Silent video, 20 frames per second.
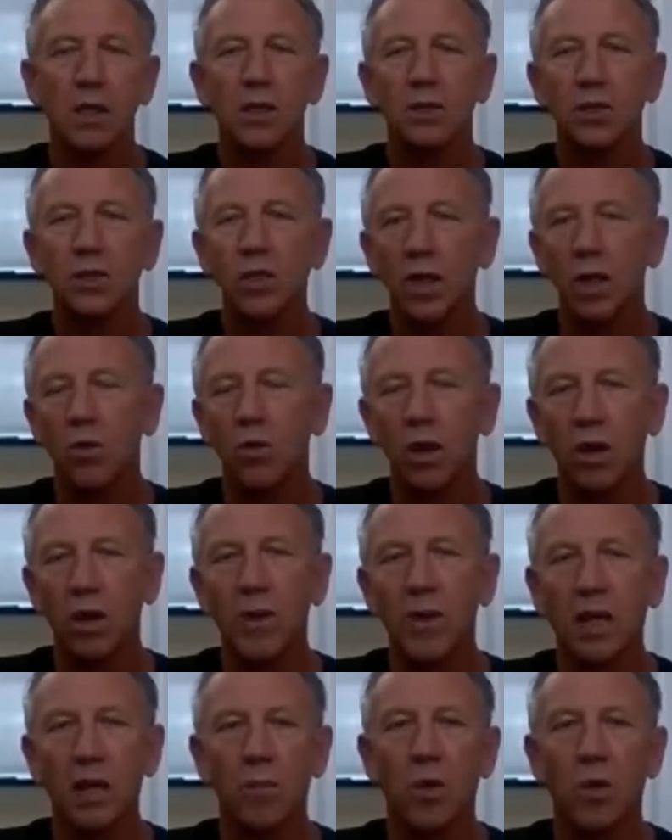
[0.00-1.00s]
So you don't want to
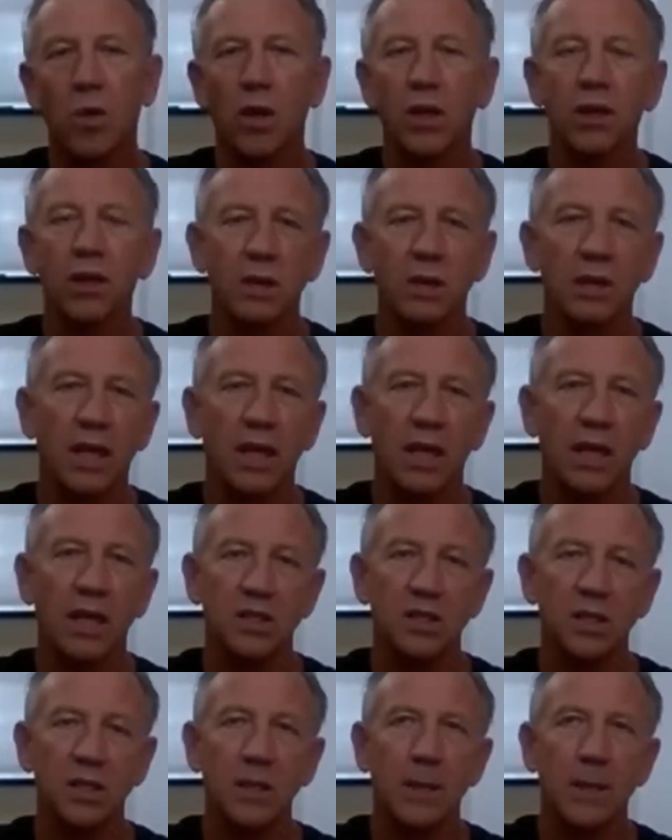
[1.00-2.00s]
pick a market that
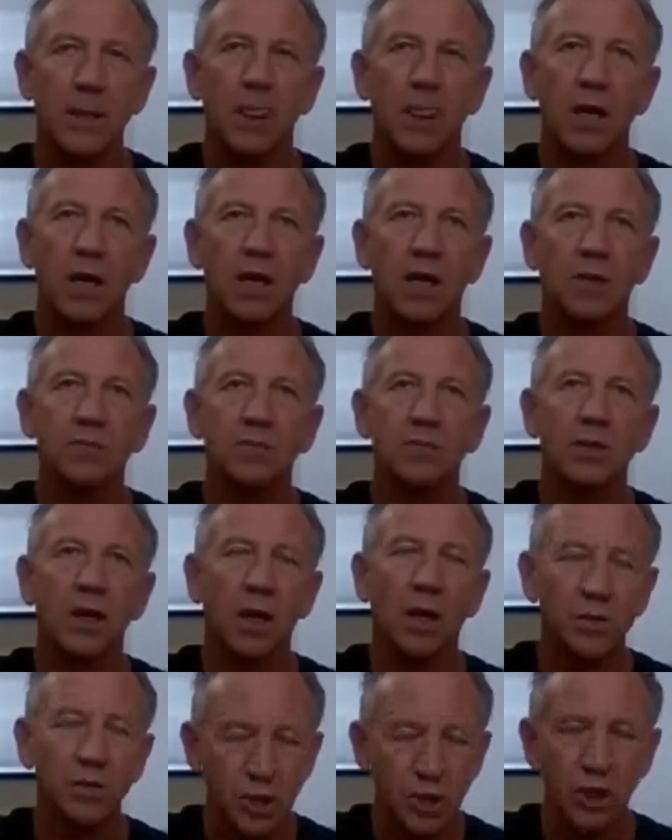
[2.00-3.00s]
is
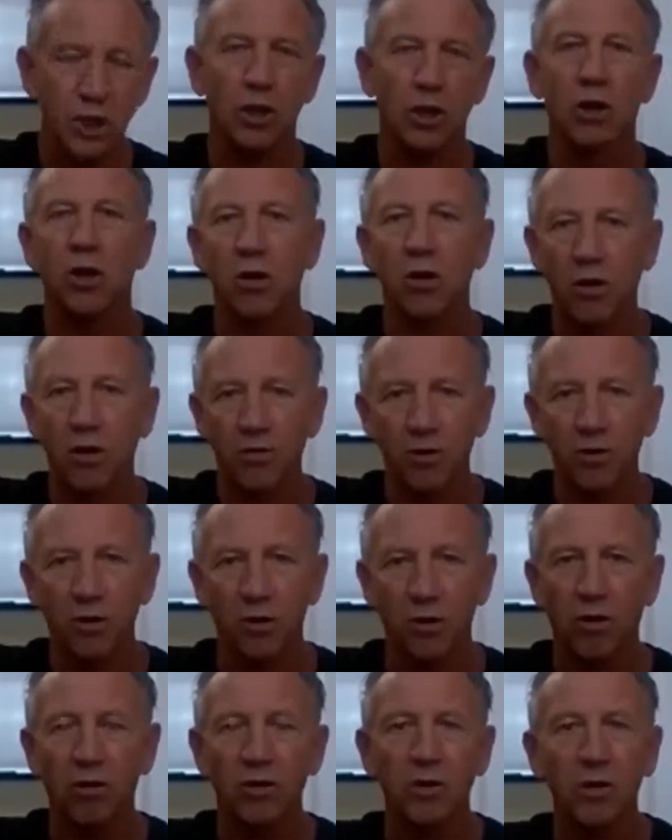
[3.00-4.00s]
obscure
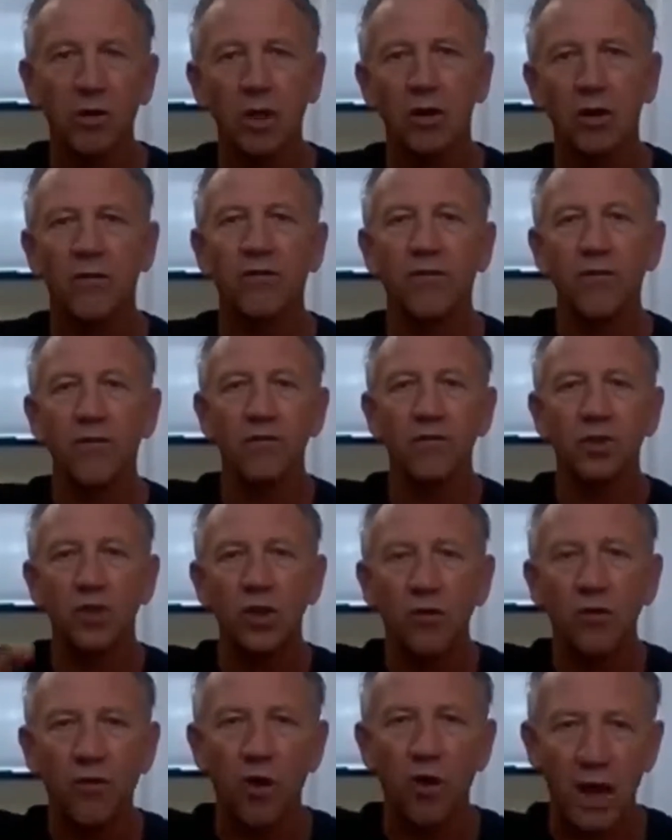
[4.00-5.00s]
or
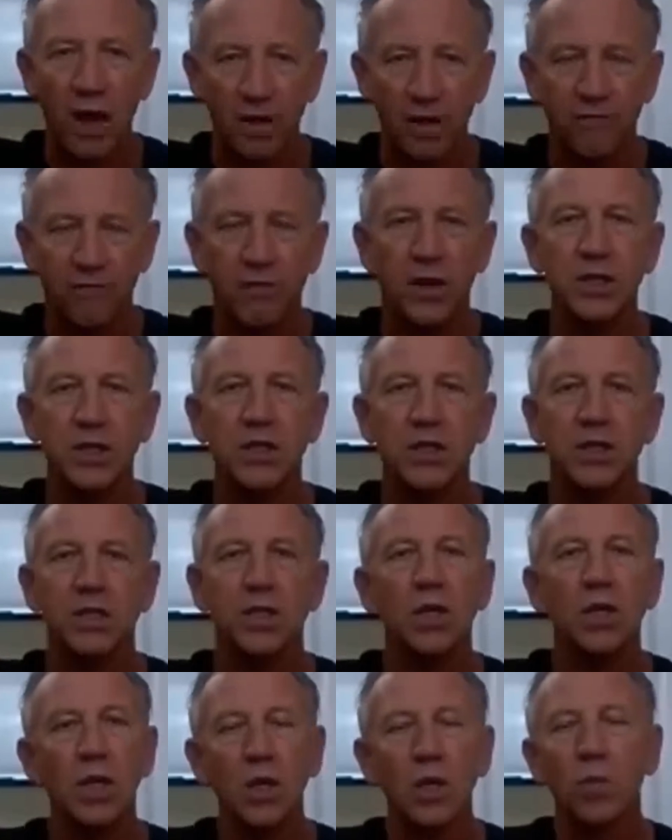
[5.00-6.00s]
so far out of the
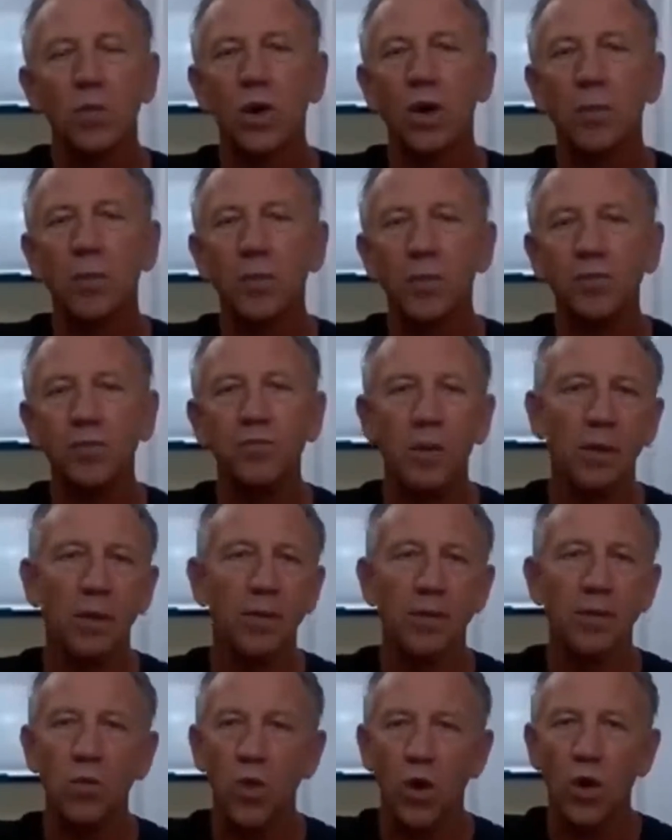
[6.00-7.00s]
fringes where
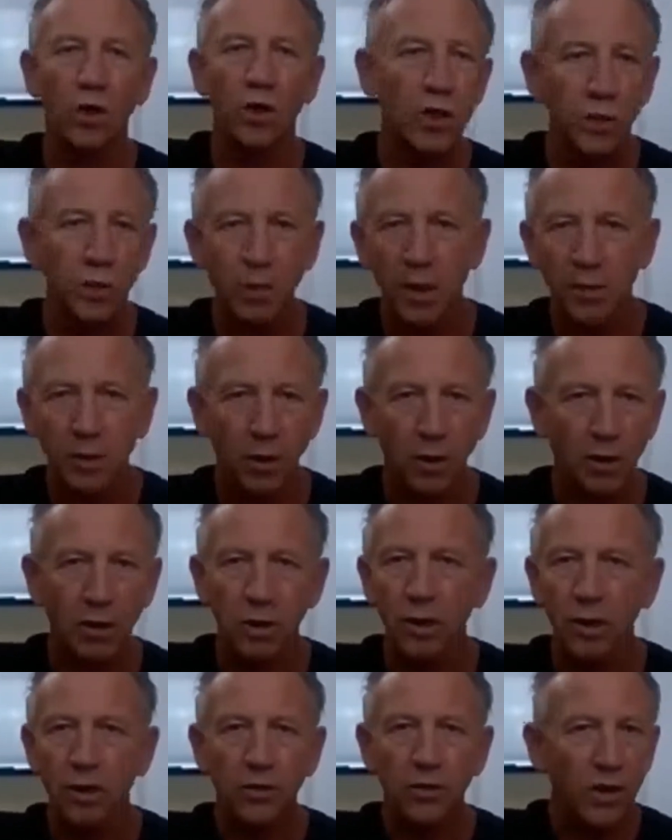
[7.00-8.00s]
maybe 1 or 2 people
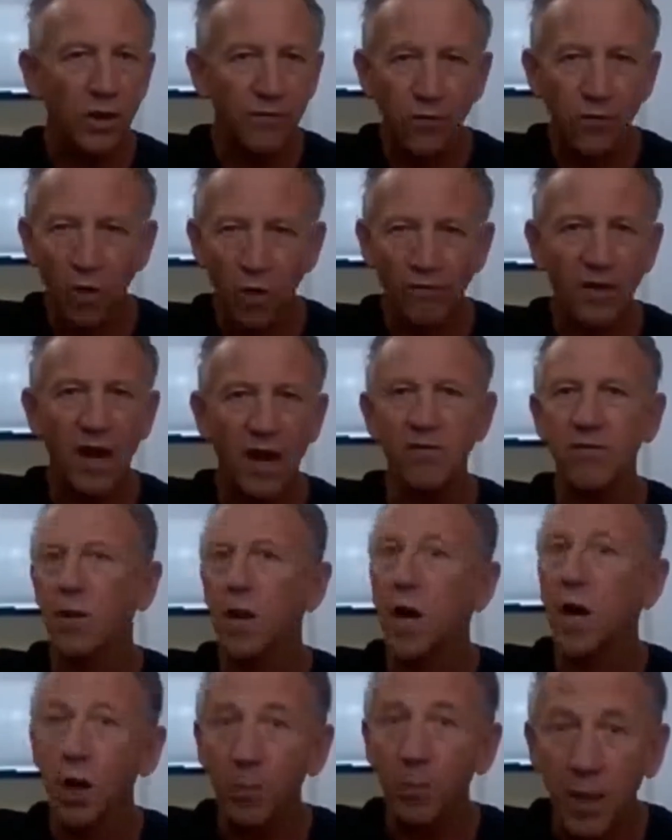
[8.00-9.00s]
are 3, 4, 5, maybe
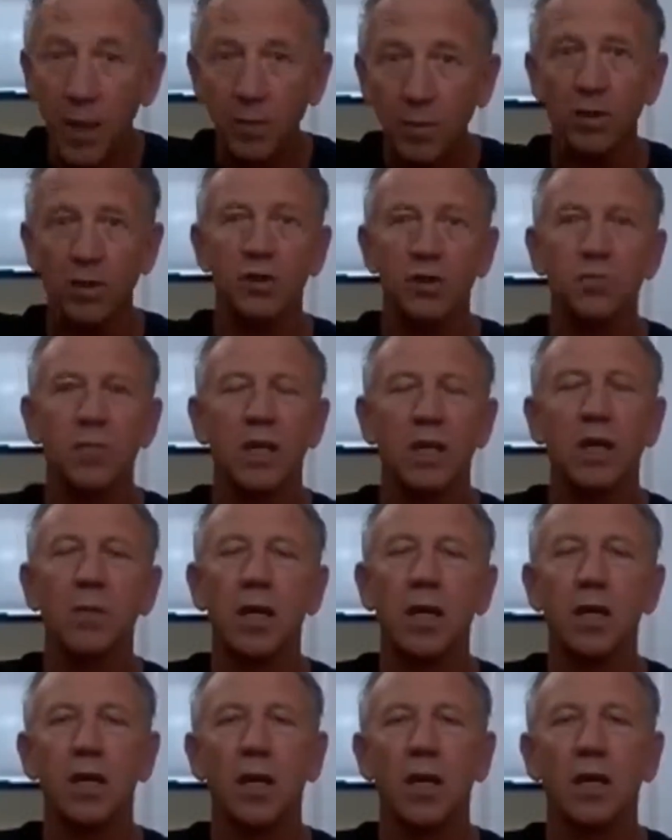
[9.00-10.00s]
100 people are spending
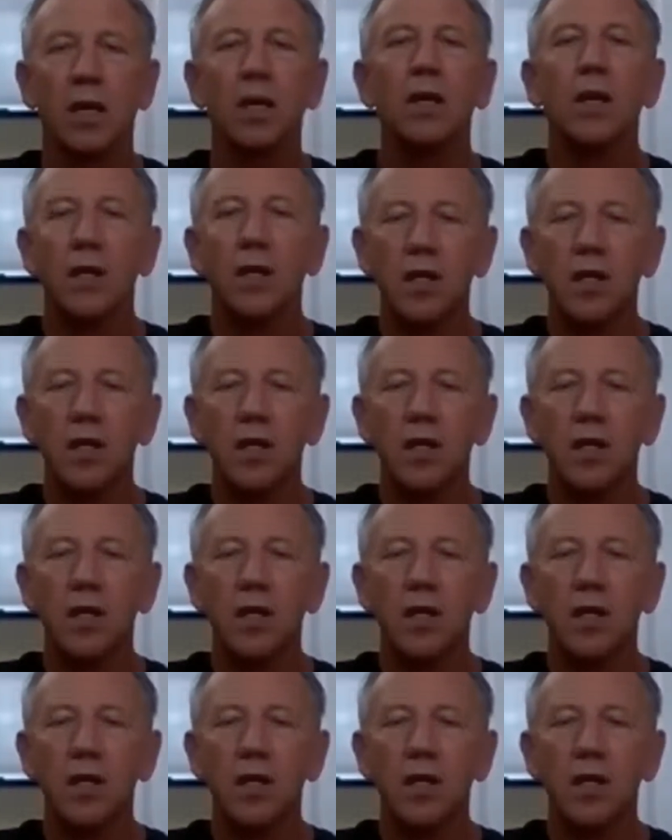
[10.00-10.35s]
money on it.